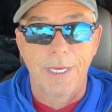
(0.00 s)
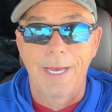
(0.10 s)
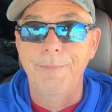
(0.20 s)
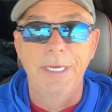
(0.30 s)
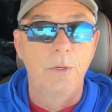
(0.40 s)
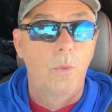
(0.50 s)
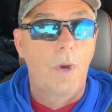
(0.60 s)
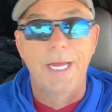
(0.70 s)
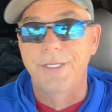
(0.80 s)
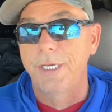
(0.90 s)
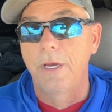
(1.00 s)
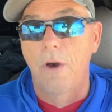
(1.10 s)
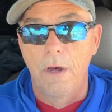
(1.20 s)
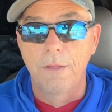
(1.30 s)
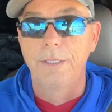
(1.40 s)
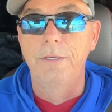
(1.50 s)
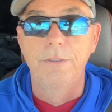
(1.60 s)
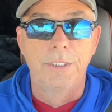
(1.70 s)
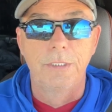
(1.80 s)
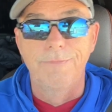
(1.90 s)
I mean watching all the
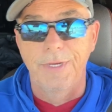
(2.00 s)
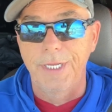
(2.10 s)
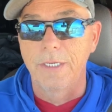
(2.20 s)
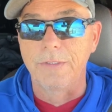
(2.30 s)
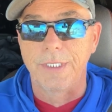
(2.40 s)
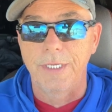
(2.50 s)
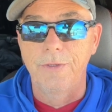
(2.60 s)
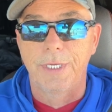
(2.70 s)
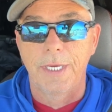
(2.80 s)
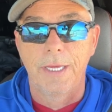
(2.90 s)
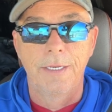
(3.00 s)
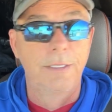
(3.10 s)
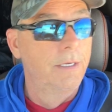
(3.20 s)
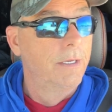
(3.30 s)
YouTube videos that you can,